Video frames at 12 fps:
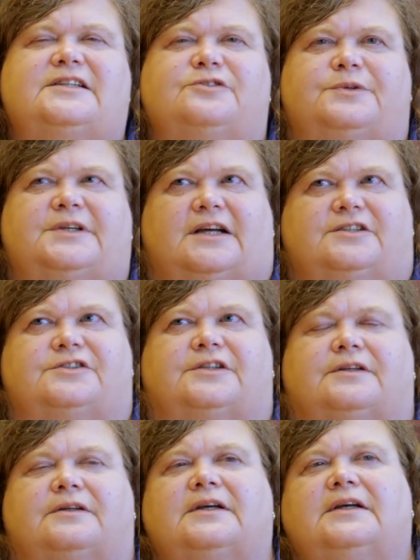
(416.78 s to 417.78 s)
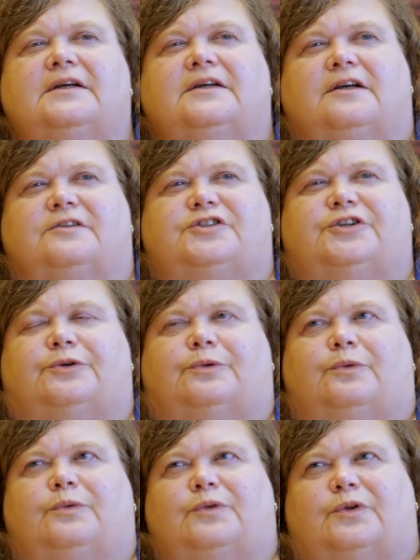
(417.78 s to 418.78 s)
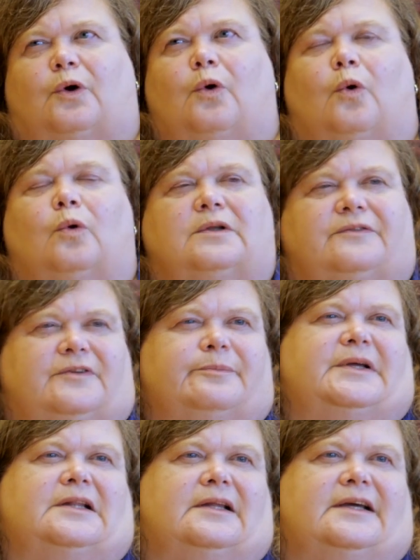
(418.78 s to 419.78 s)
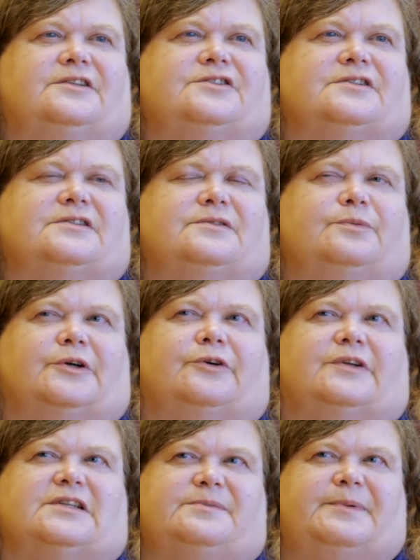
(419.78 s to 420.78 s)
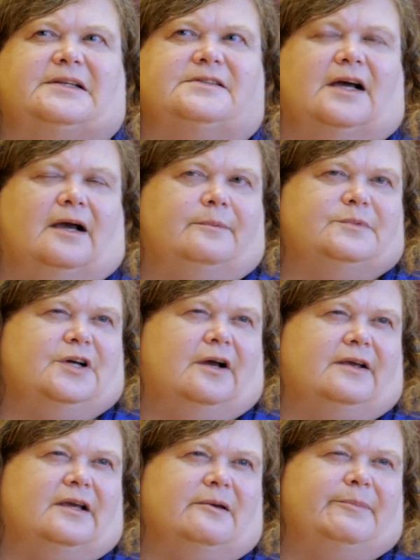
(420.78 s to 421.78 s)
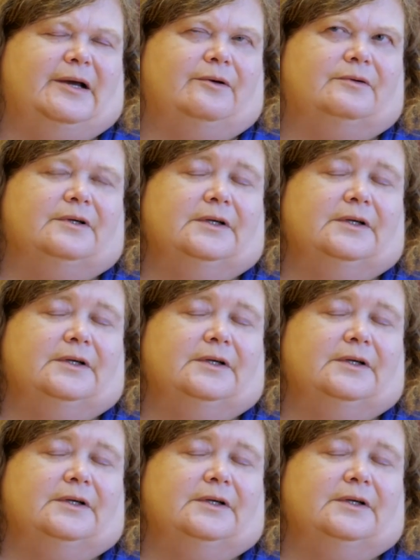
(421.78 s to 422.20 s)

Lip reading: introduction to the whole of the Middle Ages. We're going to spend time talking about